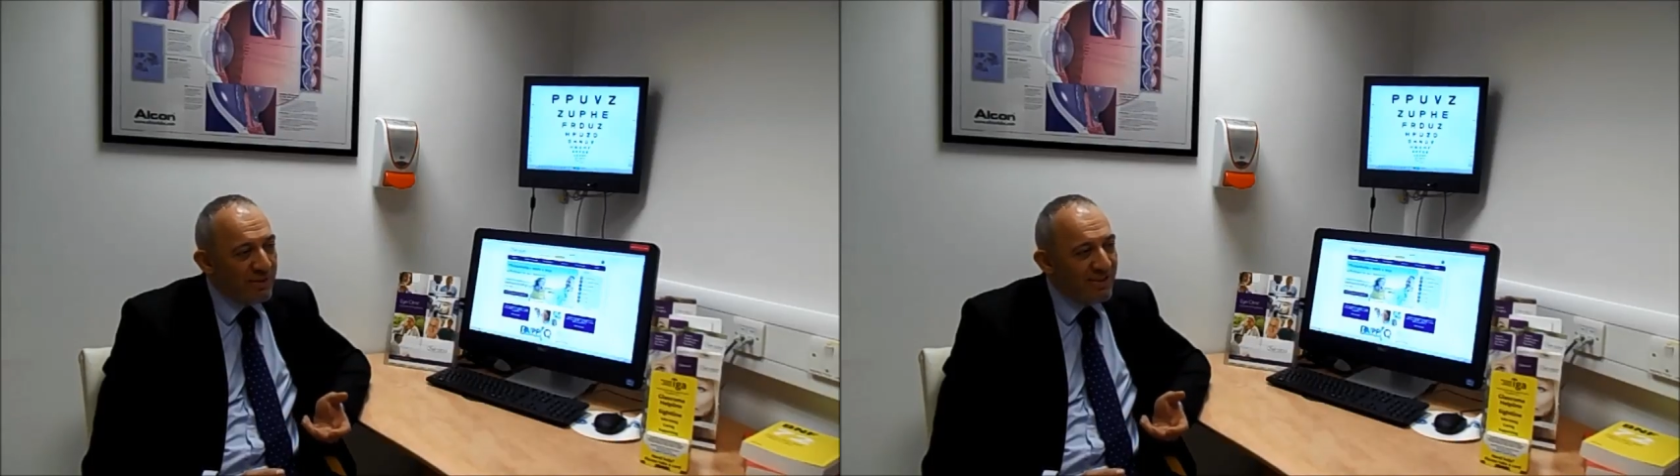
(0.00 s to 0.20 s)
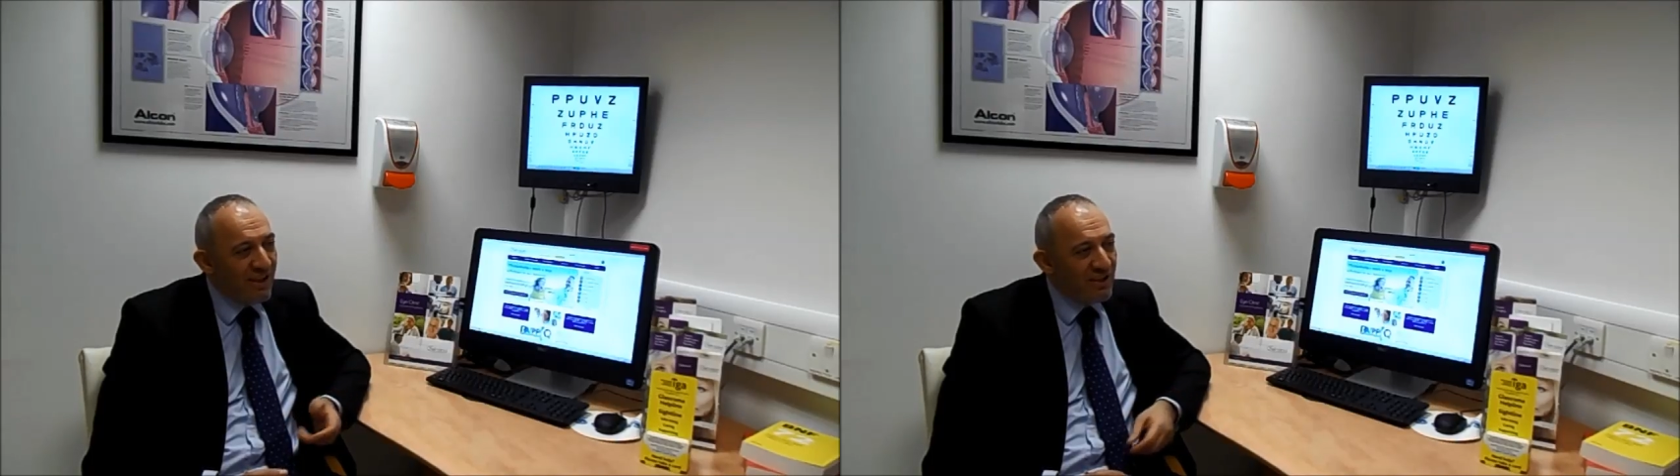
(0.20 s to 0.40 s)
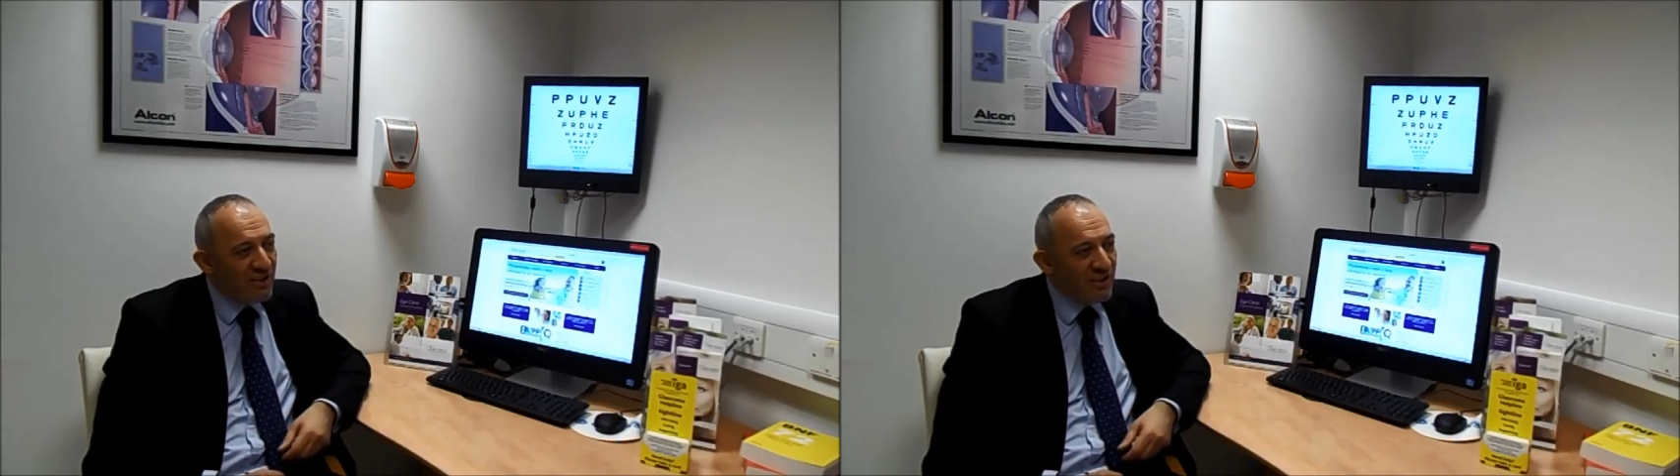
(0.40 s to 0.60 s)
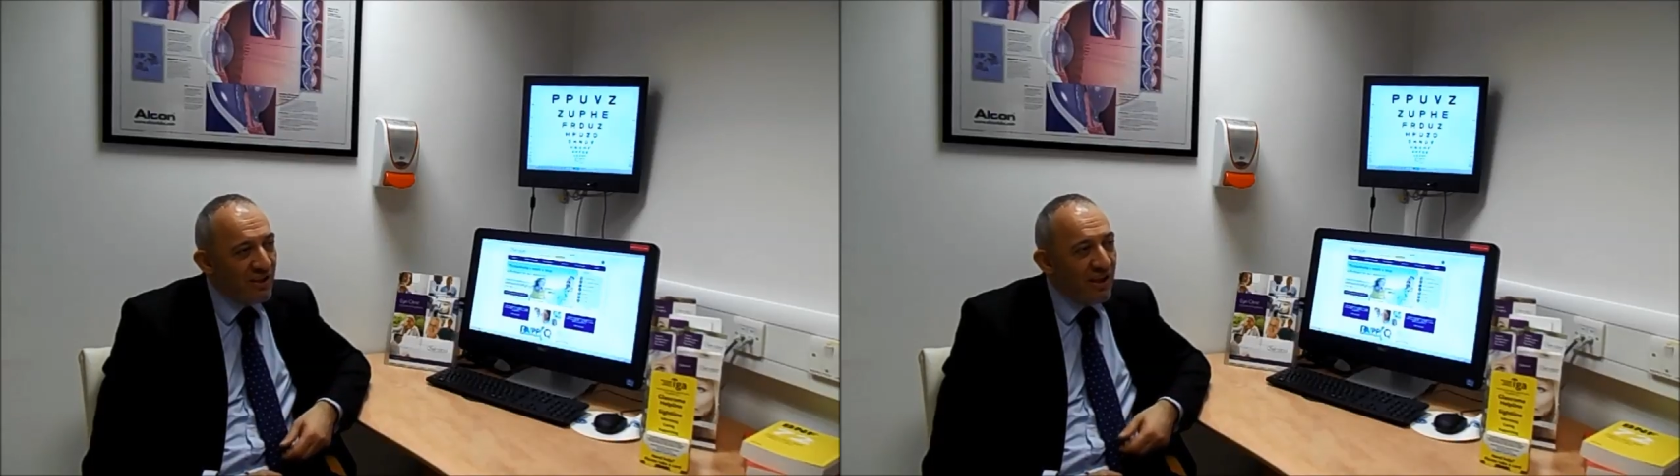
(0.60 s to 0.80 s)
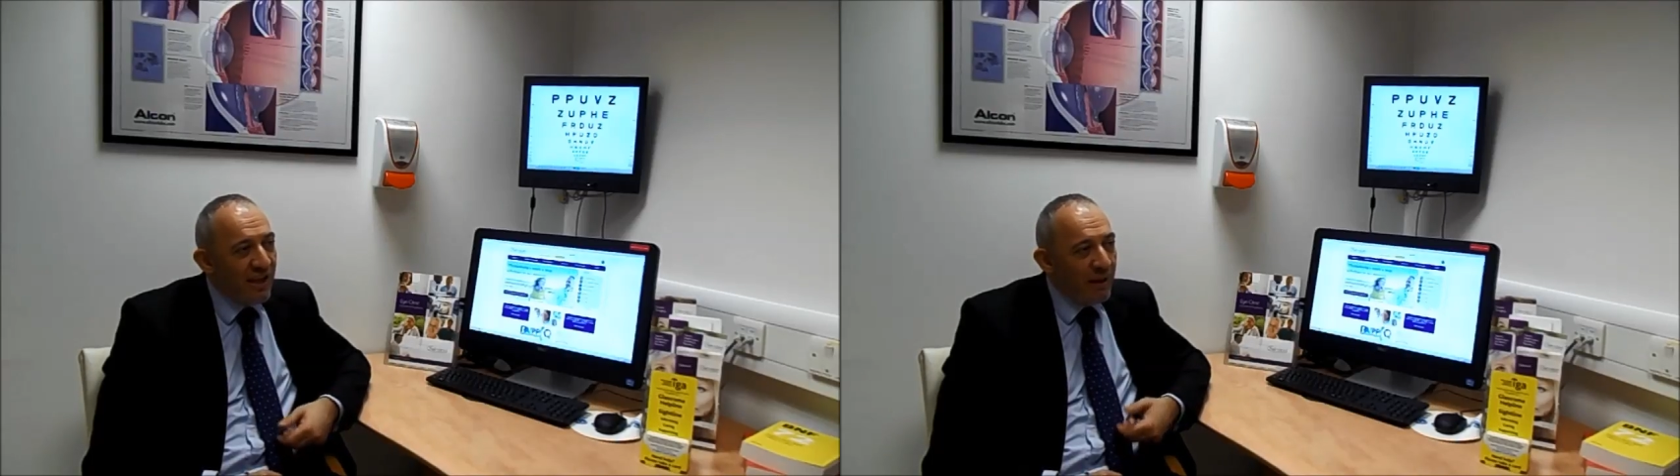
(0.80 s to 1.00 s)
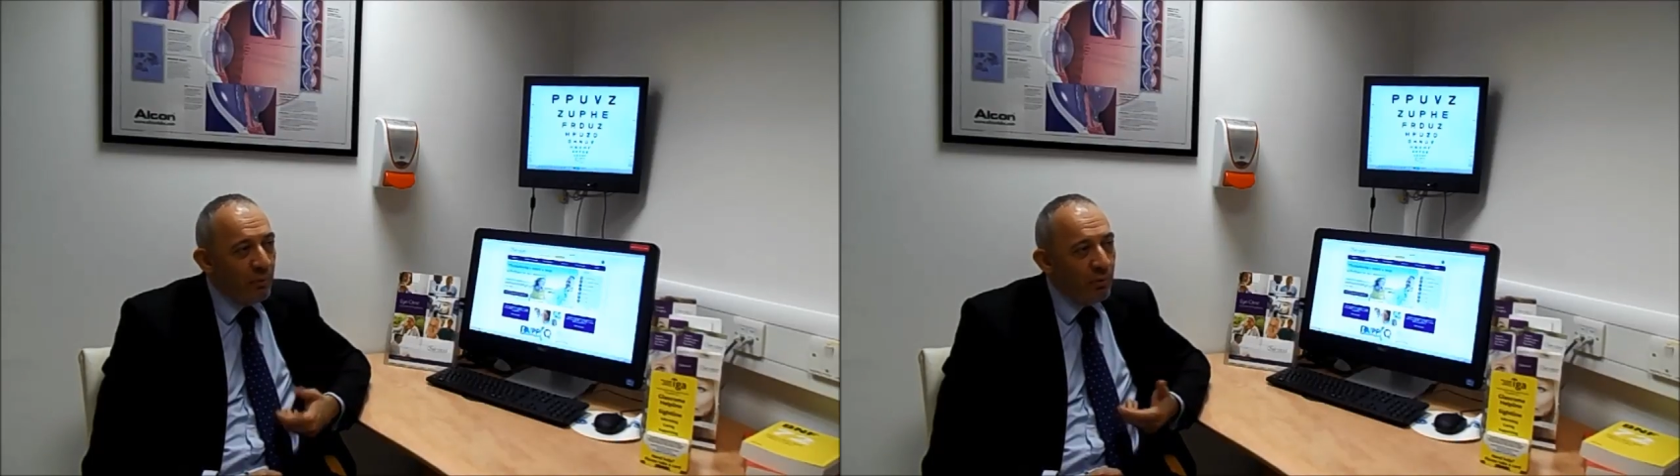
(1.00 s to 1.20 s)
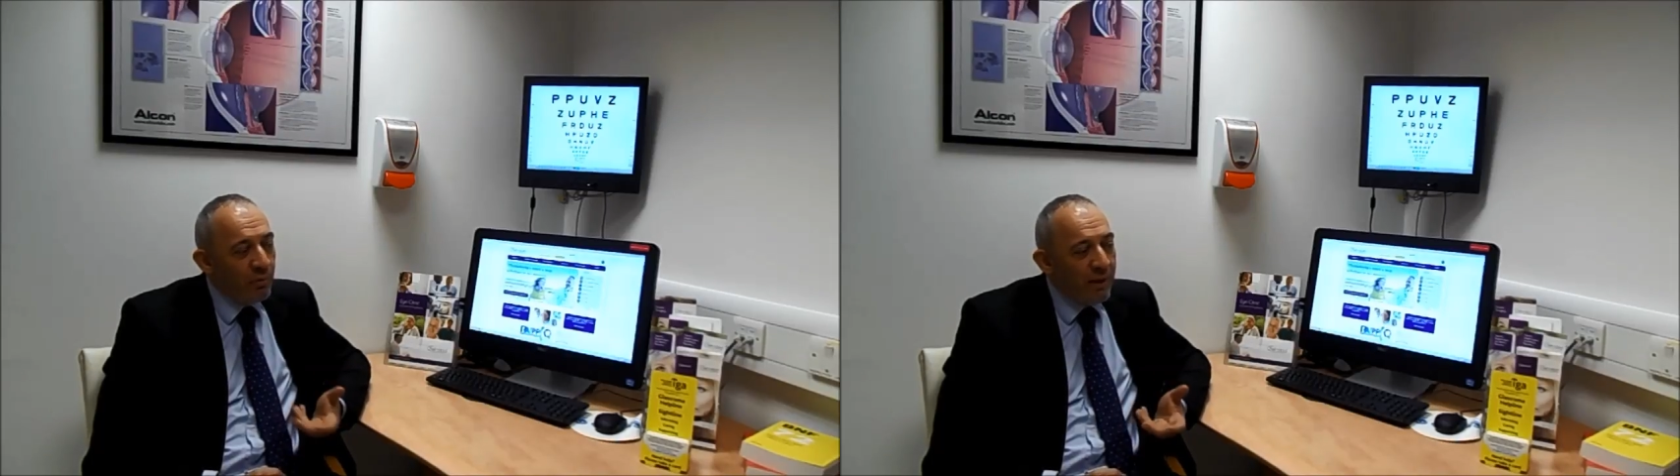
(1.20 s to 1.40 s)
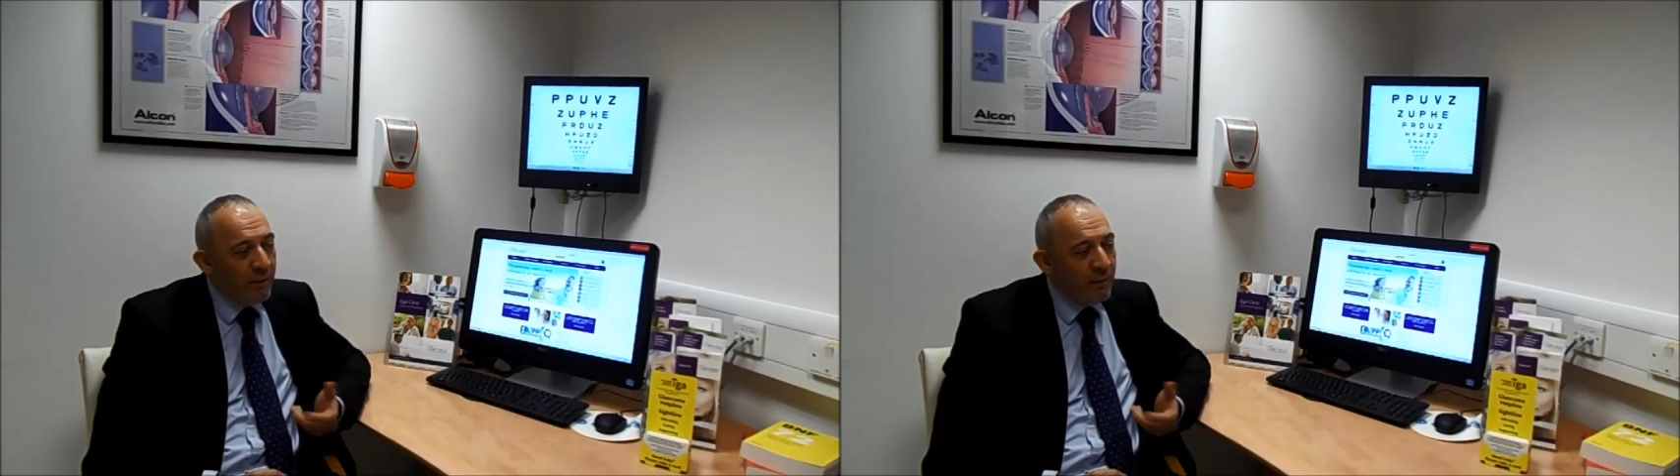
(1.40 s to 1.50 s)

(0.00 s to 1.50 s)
is such that it will